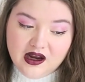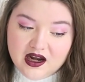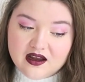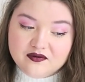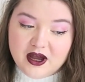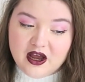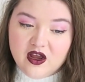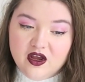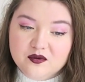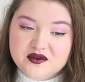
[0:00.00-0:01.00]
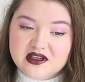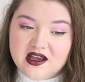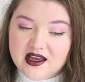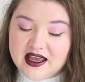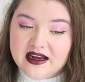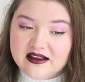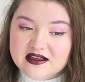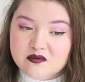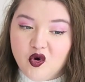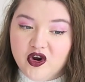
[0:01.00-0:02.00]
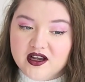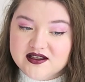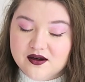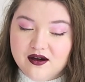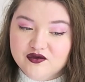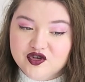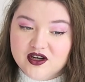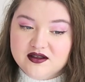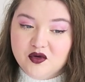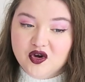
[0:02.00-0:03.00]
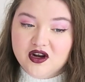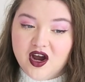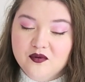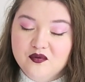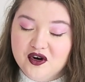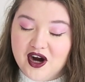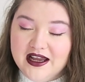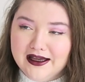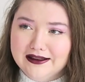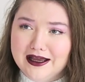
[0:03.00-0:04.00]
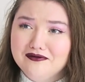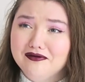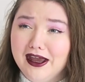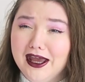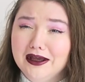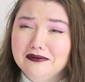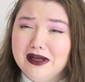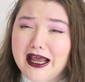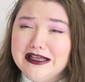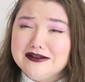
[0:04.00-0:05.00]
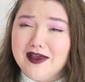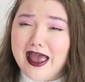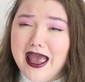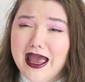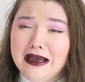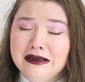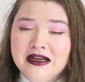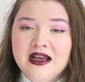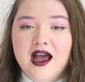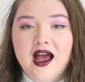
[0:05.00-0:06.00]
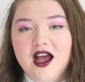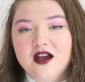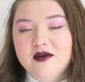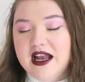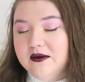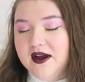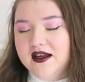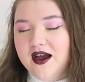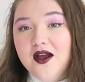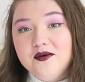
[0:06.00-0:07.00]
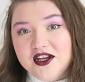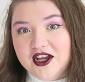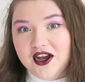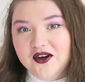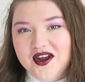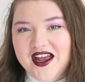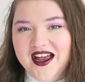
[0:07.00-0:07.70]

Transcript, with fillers: I love my items. Again, at this point, I still haven't tried them on. I'm praying they fit, please fit. Um, anyway, I'm gonna go.